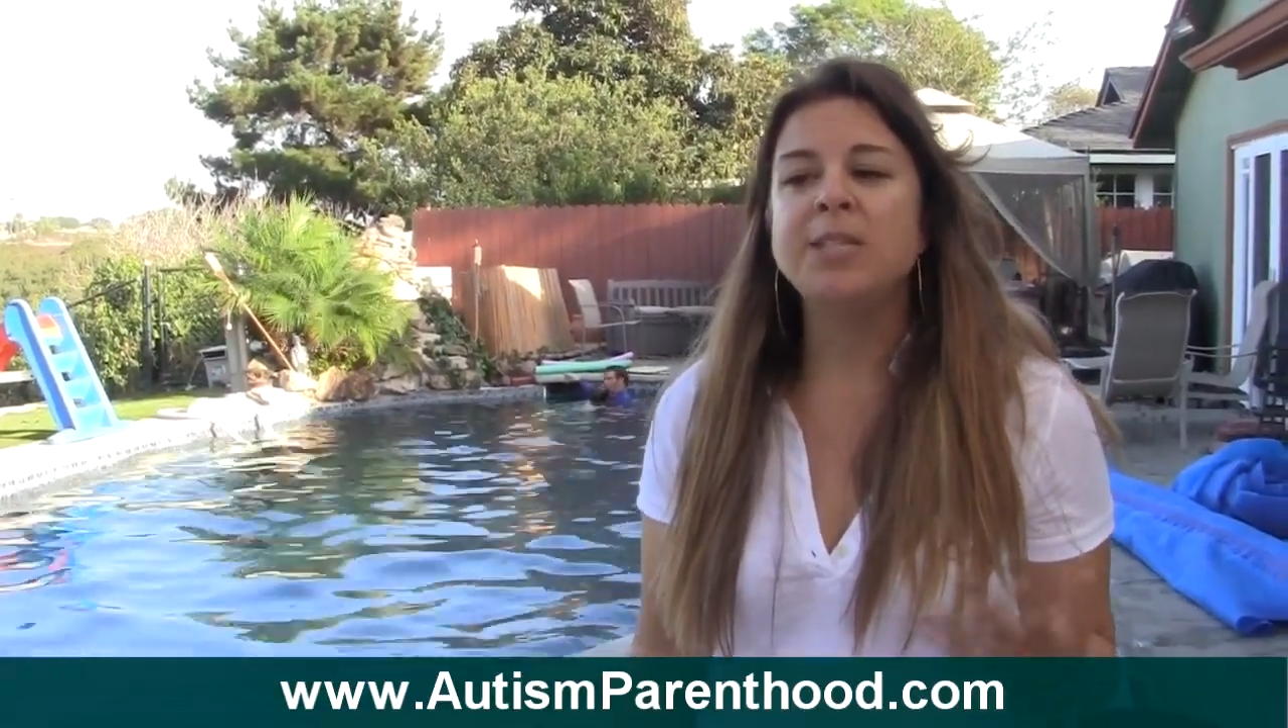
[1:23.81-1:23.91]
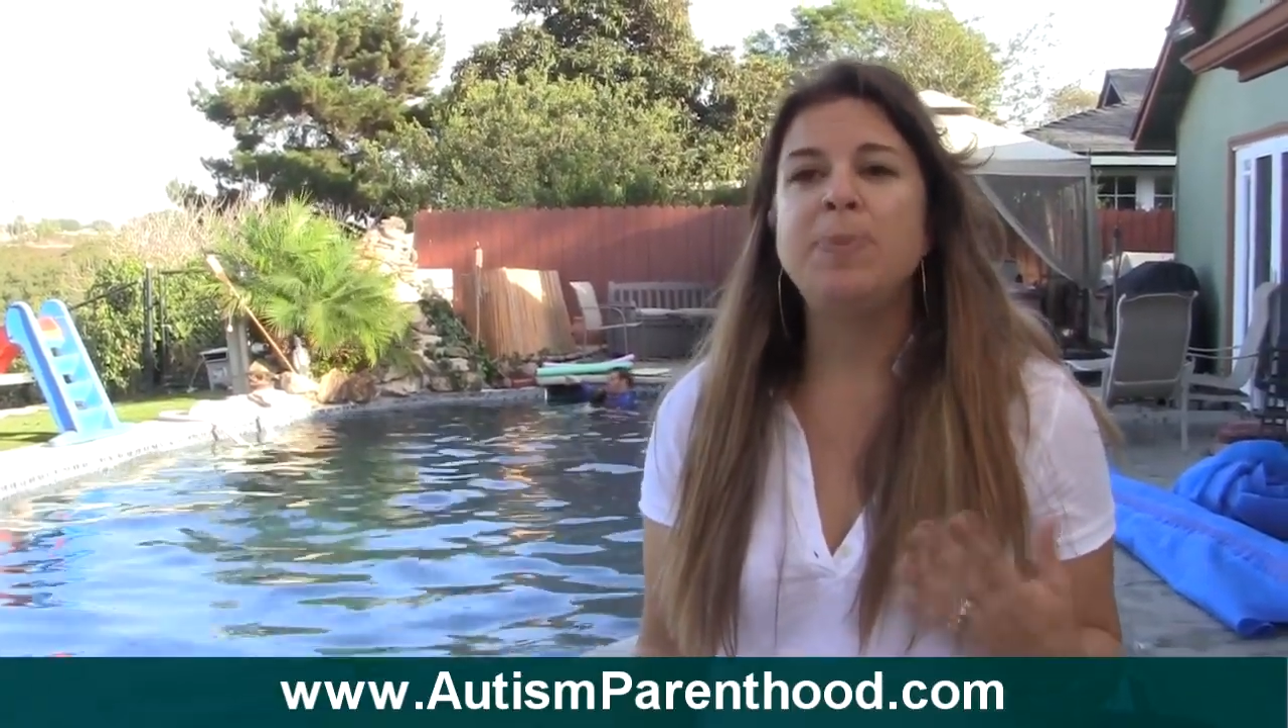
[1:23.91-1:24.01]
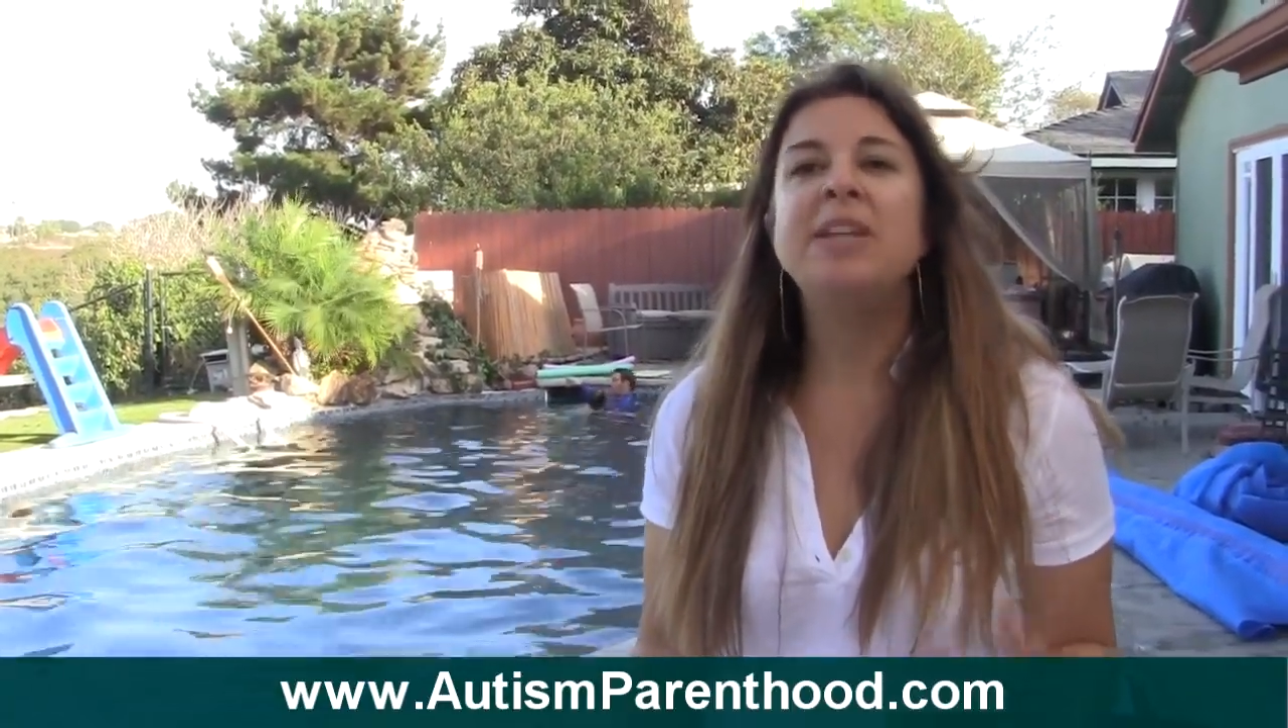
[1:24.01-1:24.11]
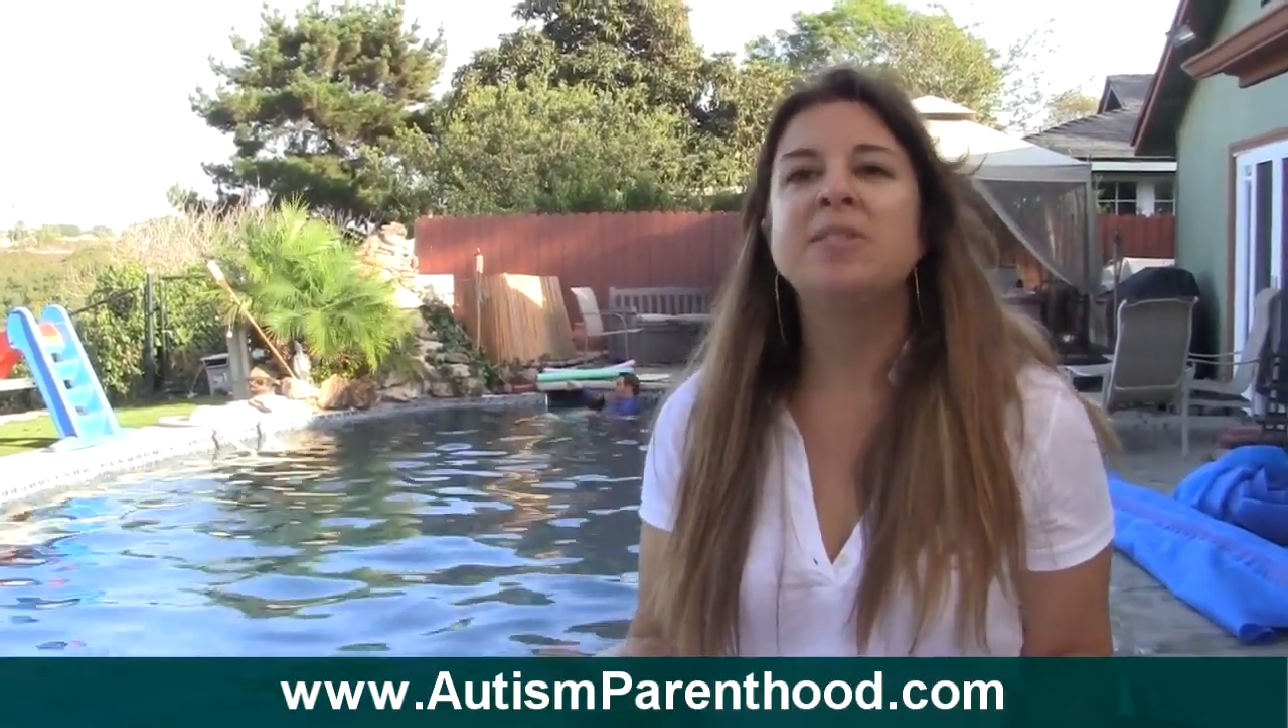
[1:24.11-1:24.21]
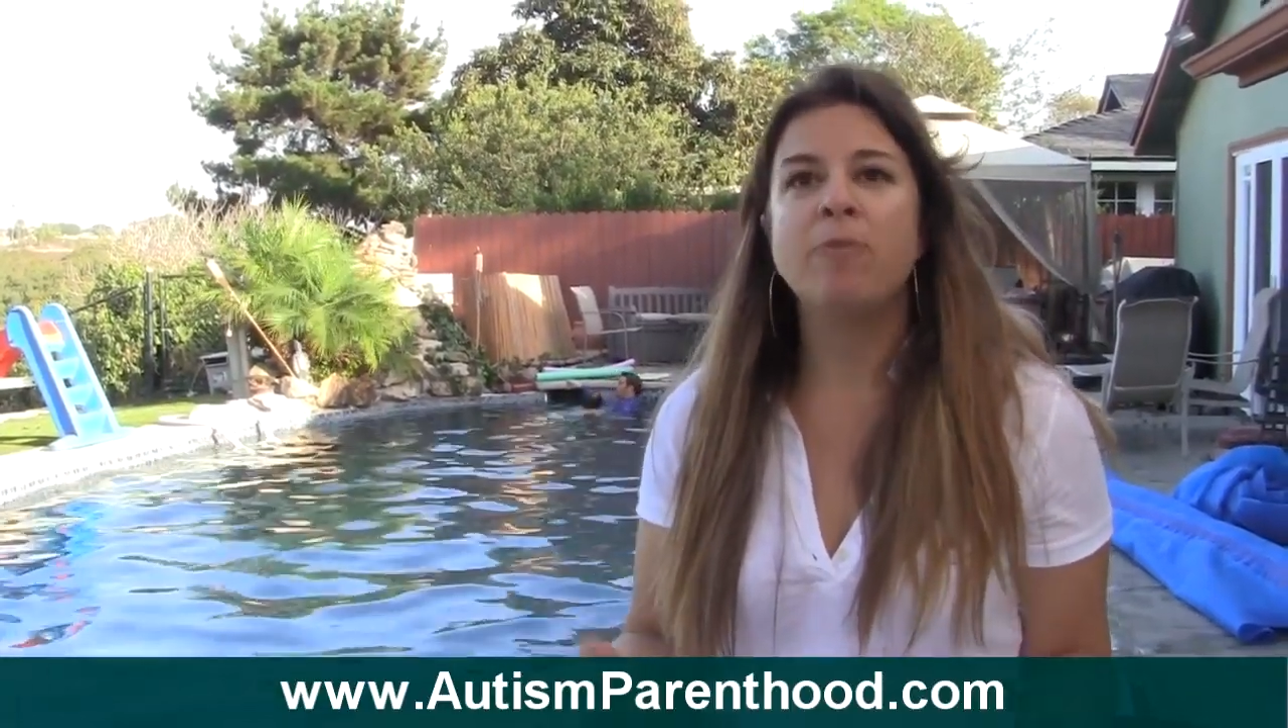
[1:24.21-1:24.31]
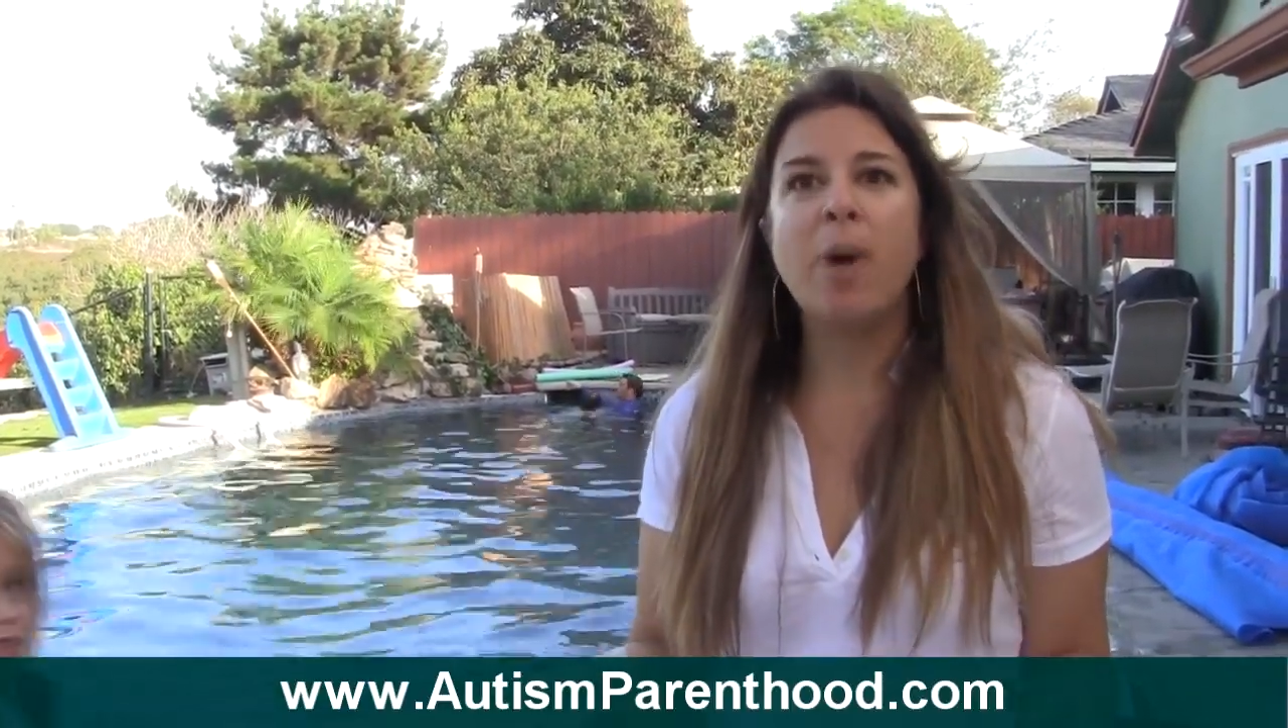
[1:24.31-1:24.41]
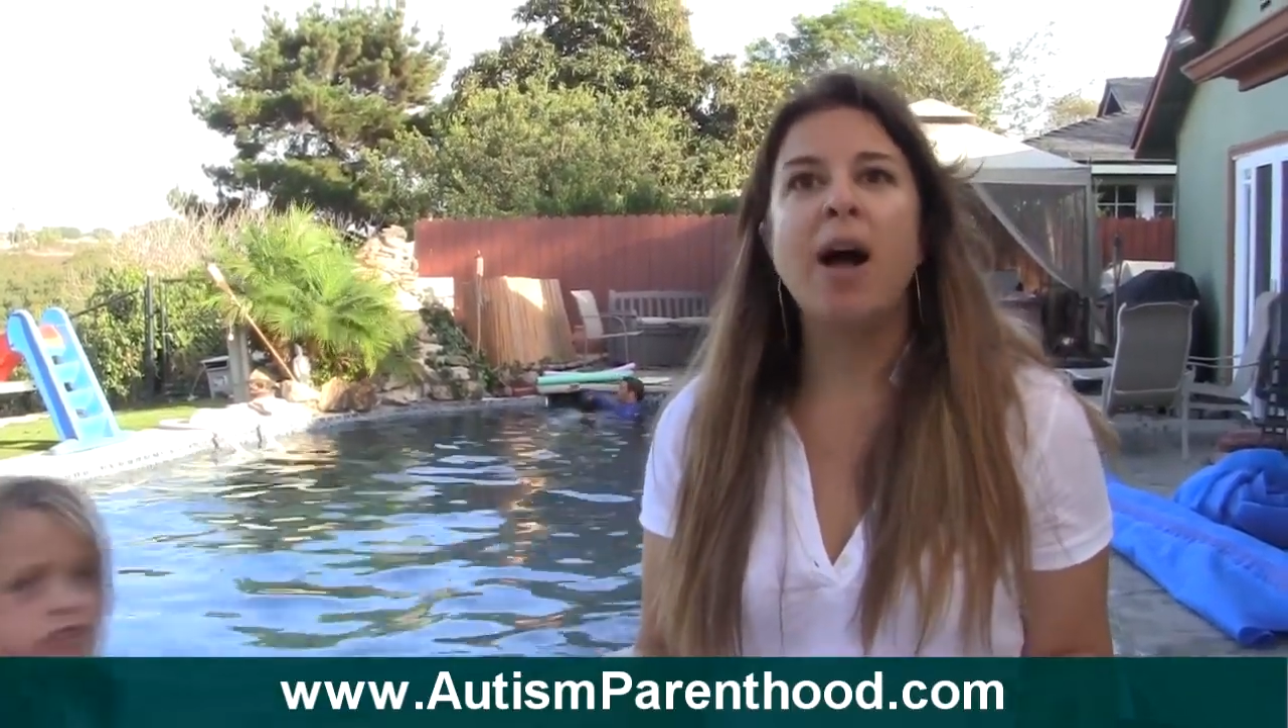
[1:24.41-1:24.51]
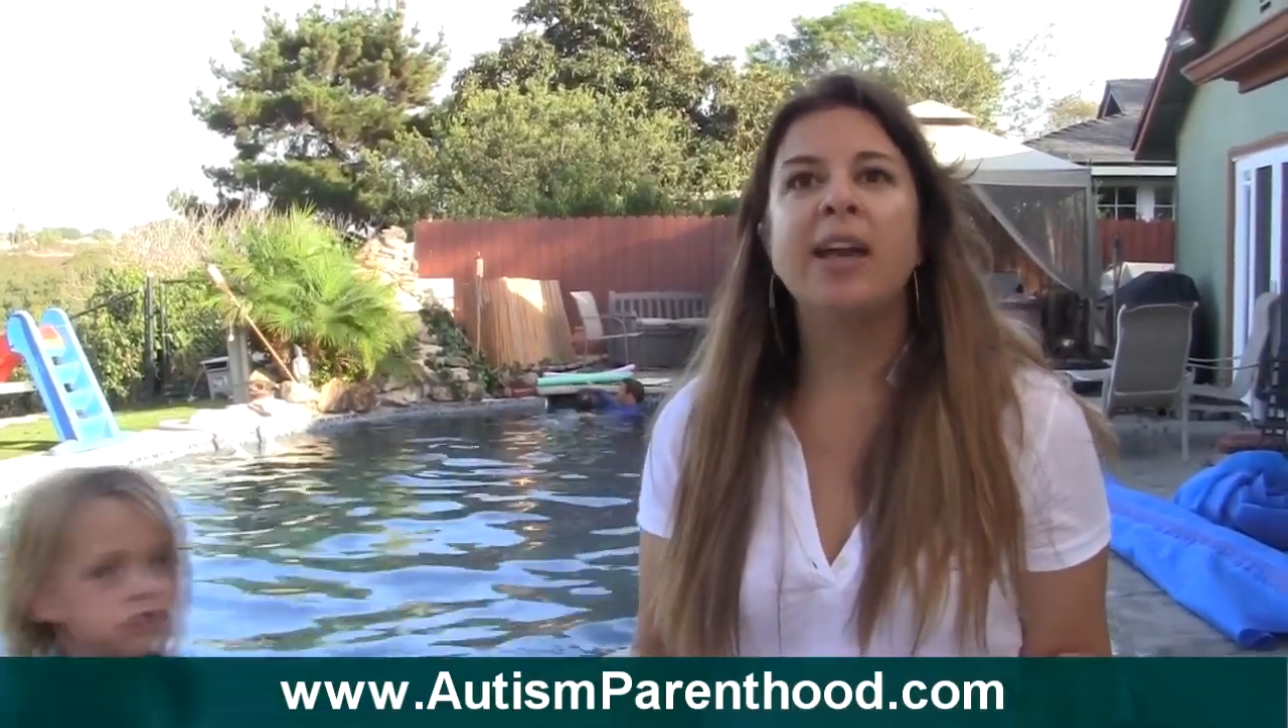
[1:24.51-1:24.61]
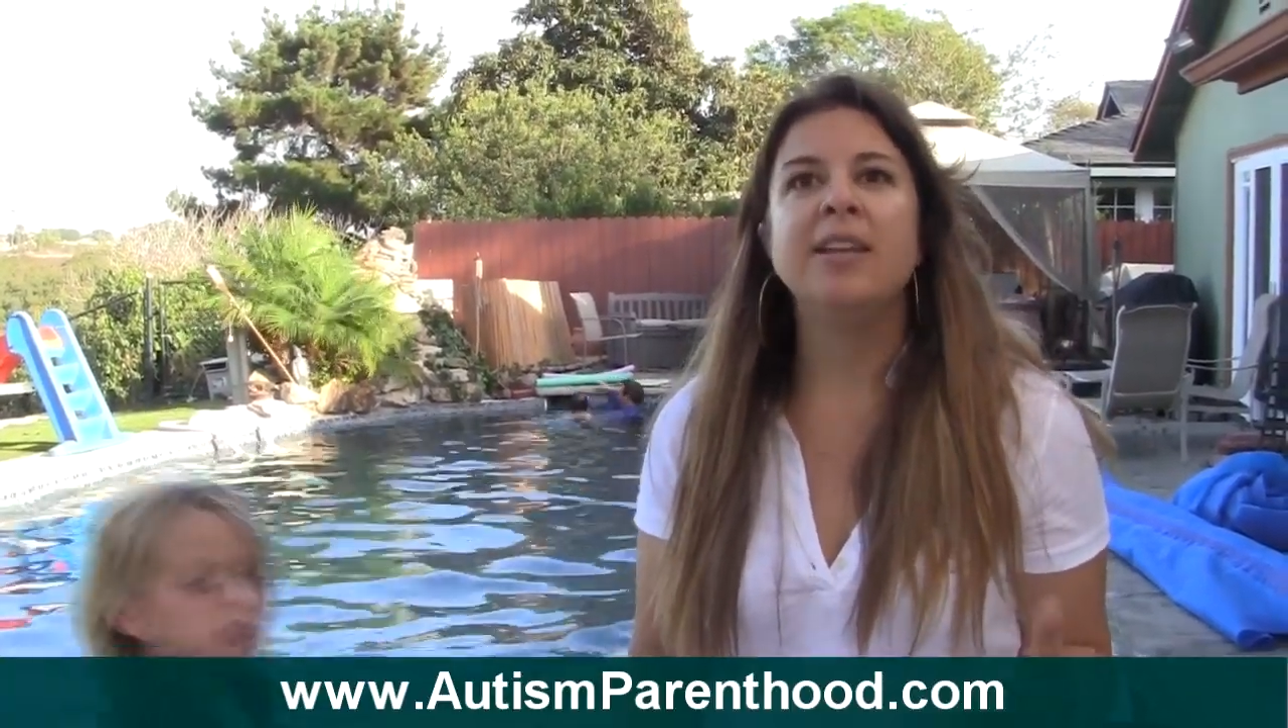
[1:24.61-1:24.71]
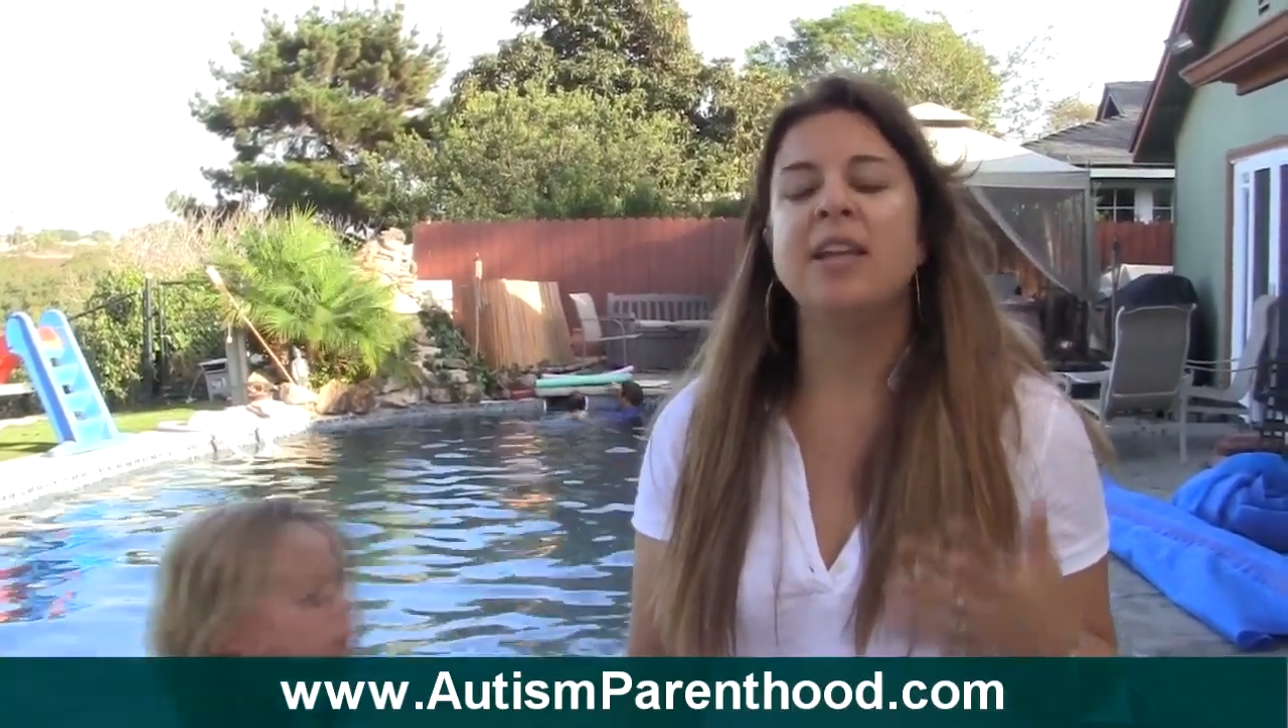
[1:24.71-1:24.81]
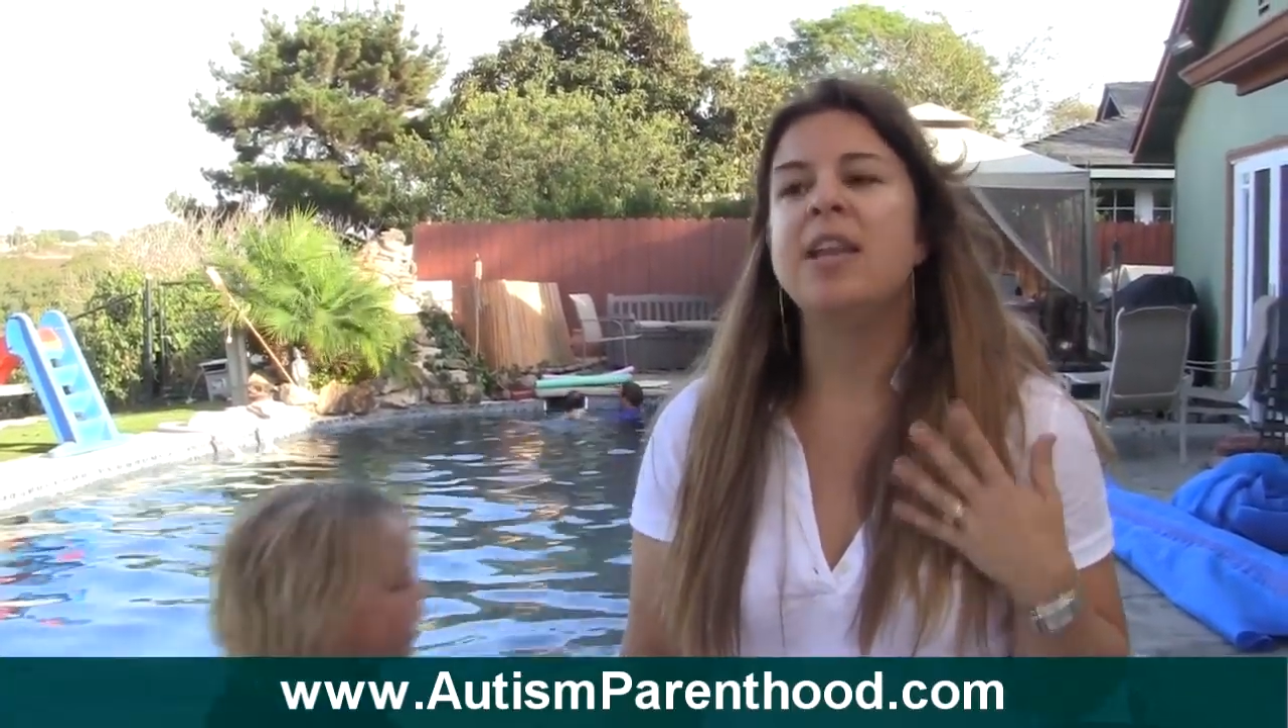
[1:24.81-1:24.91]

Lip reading: peace of mind